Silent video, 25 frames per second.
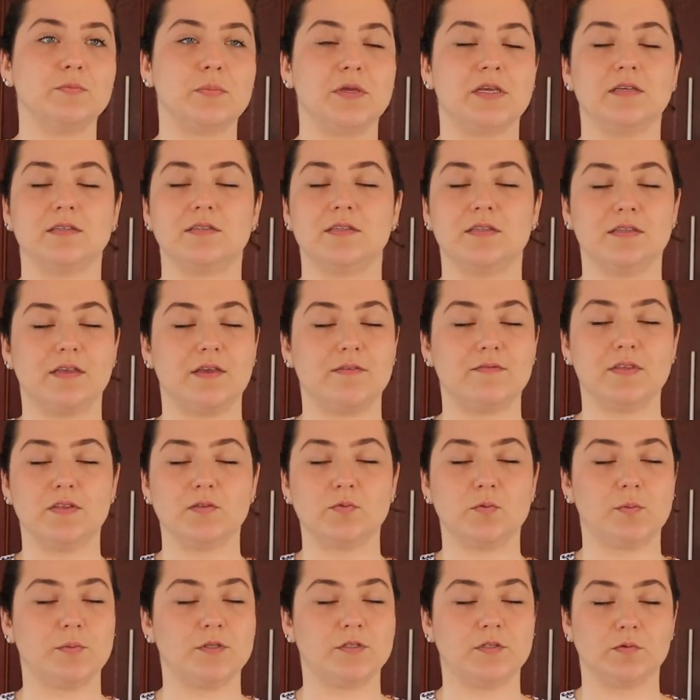because give
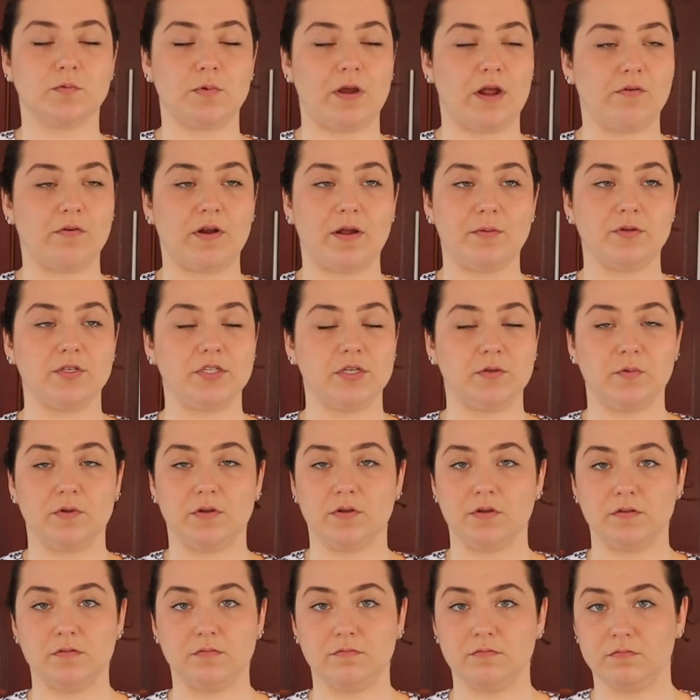this woman saran wrap, she
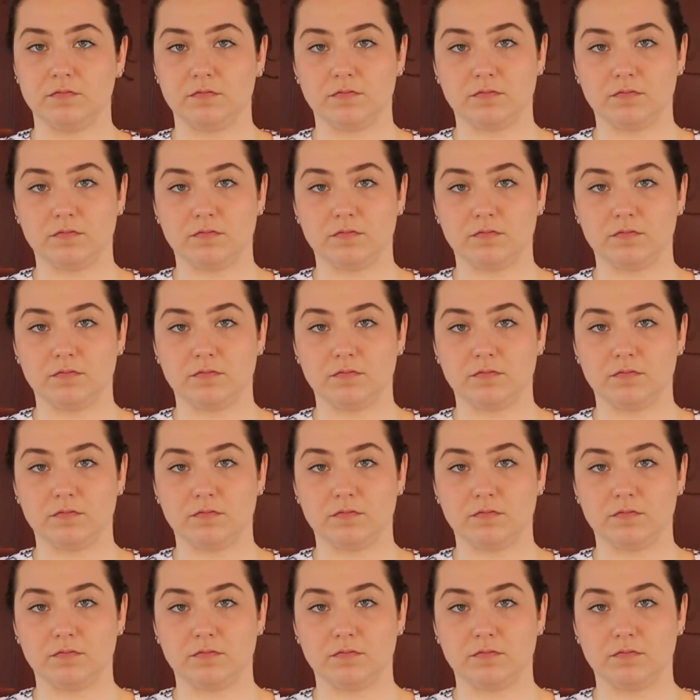will